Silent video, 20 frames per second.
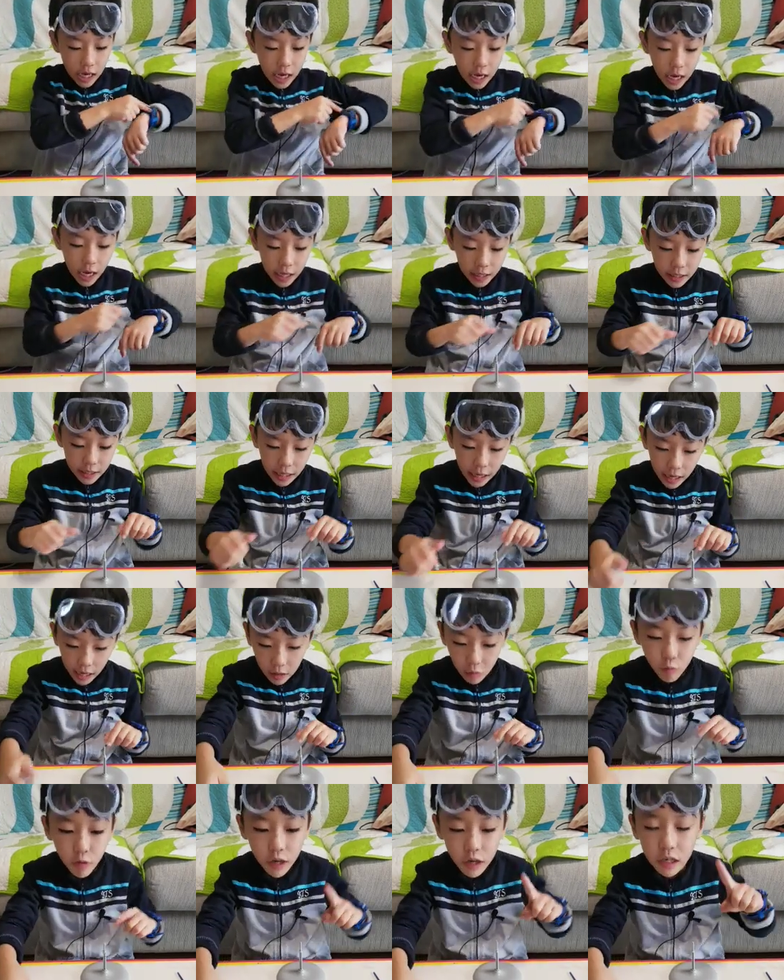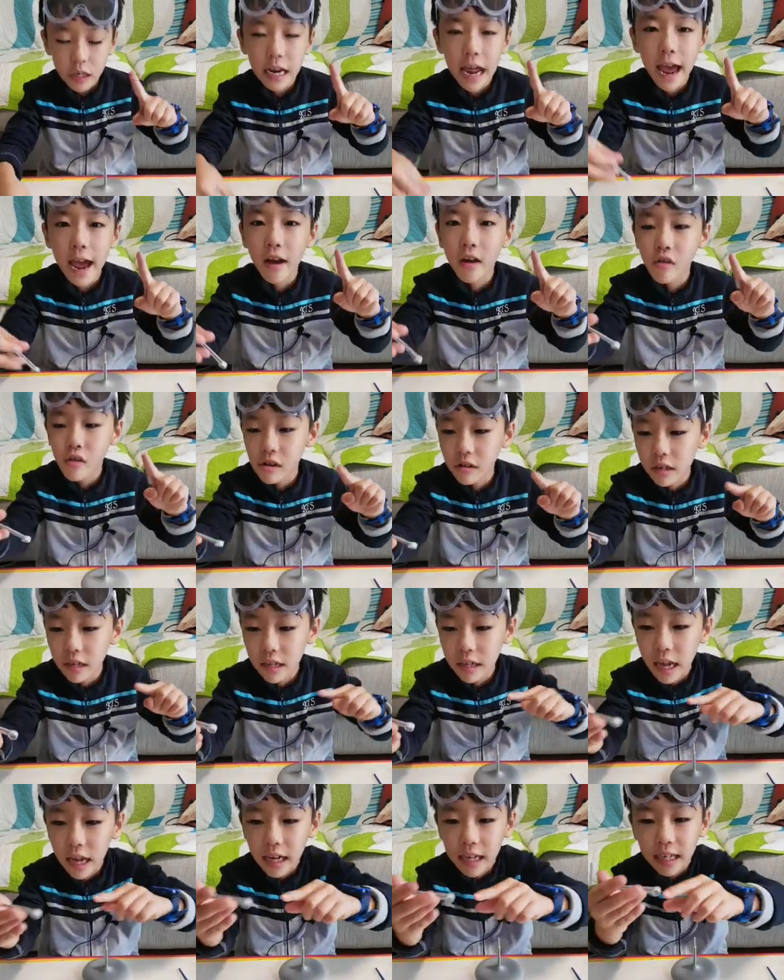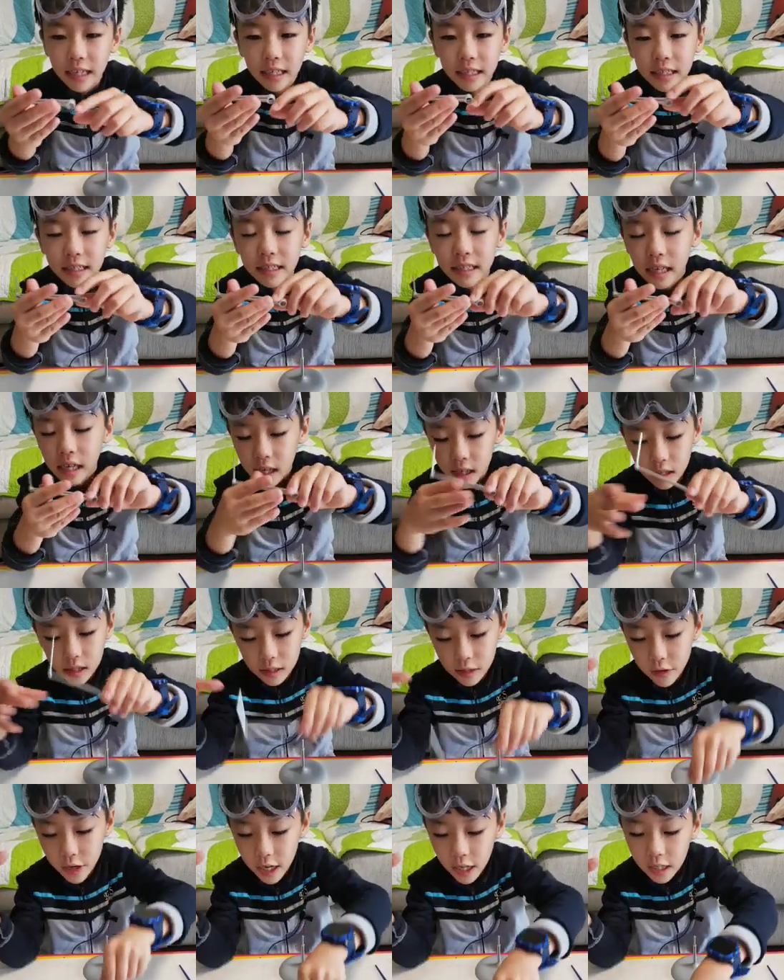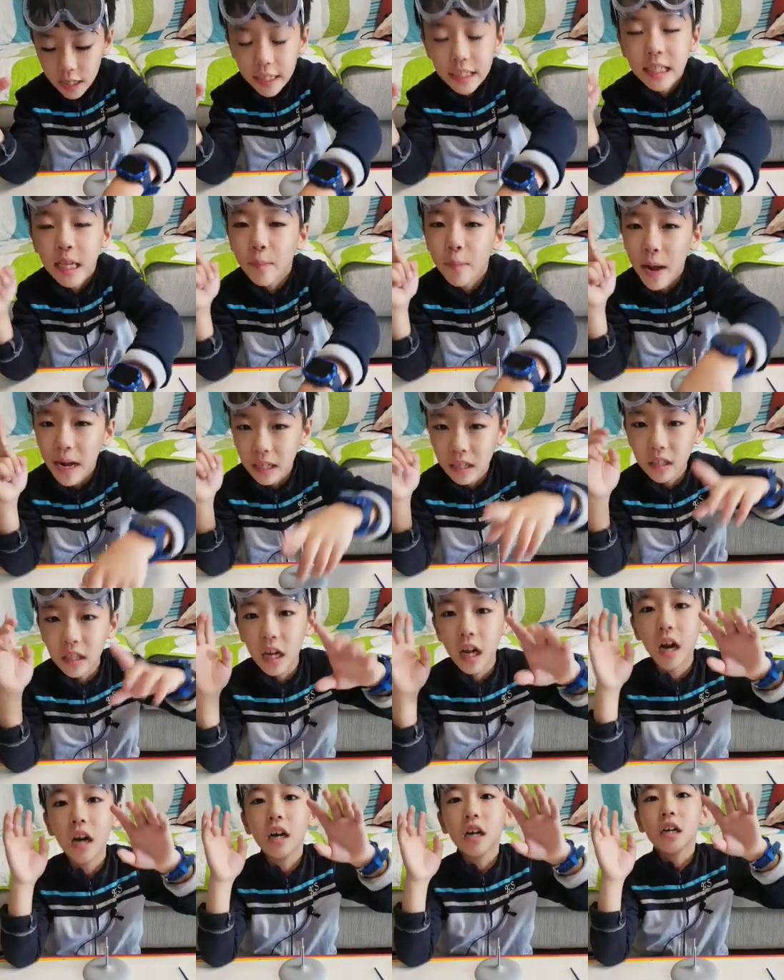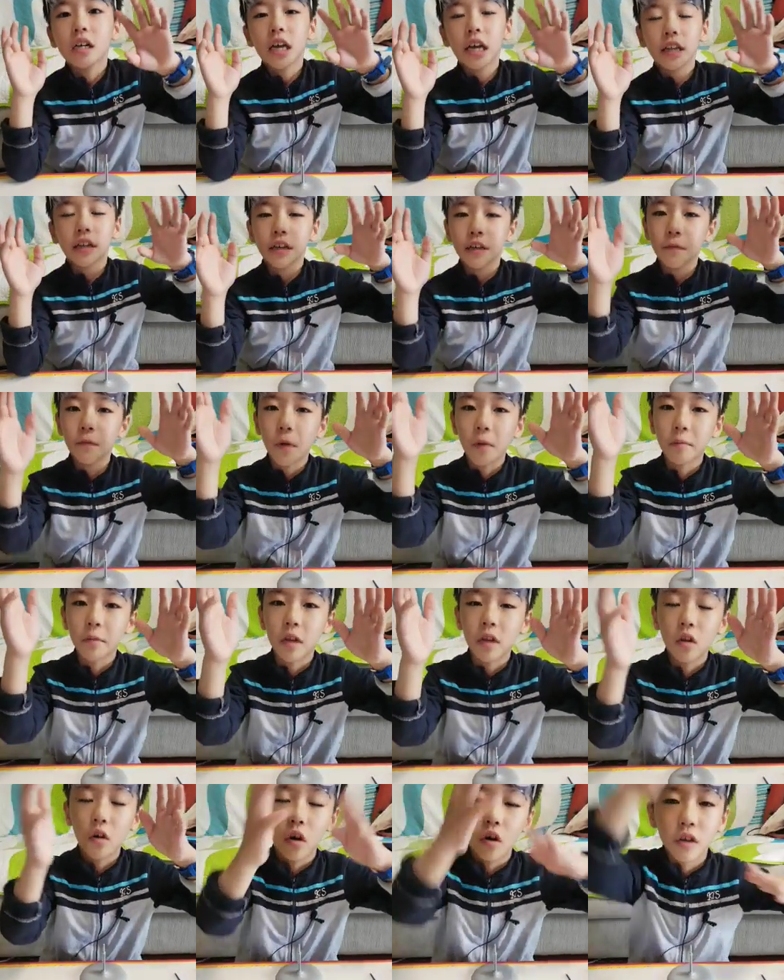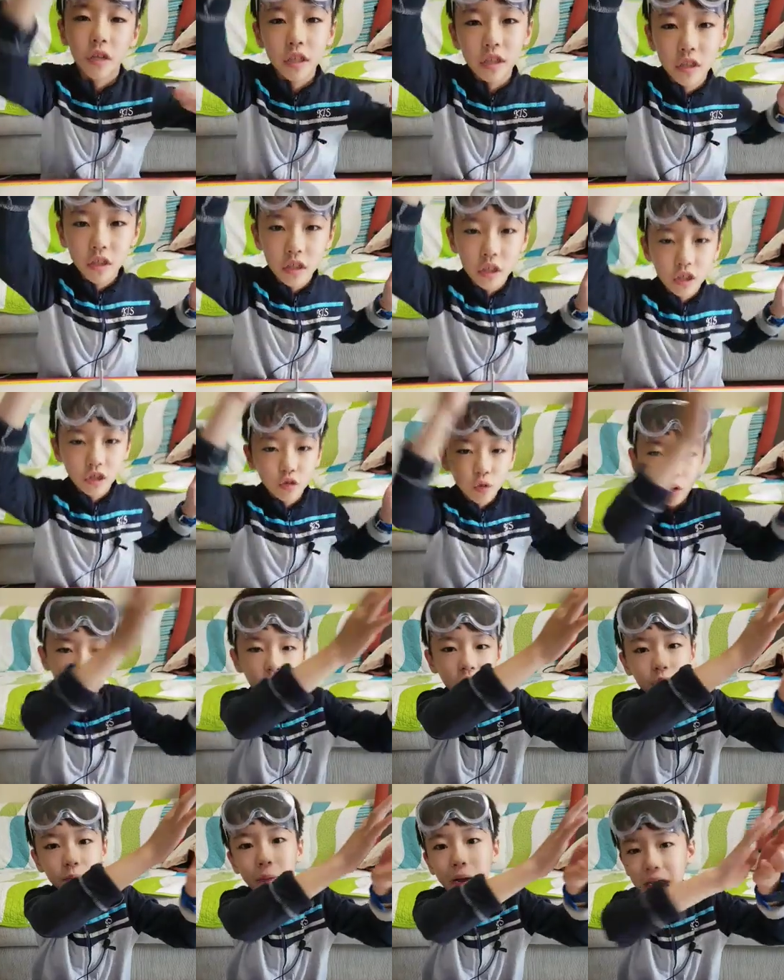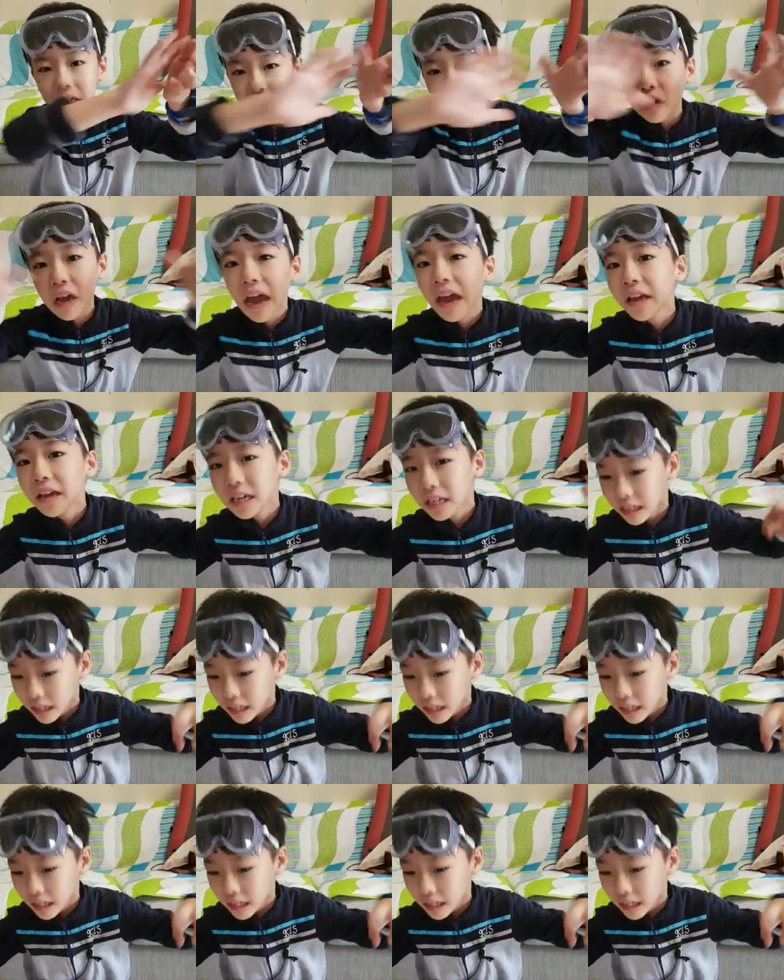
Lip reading: And then let's get back to getting from the longest to the shortest part, okay?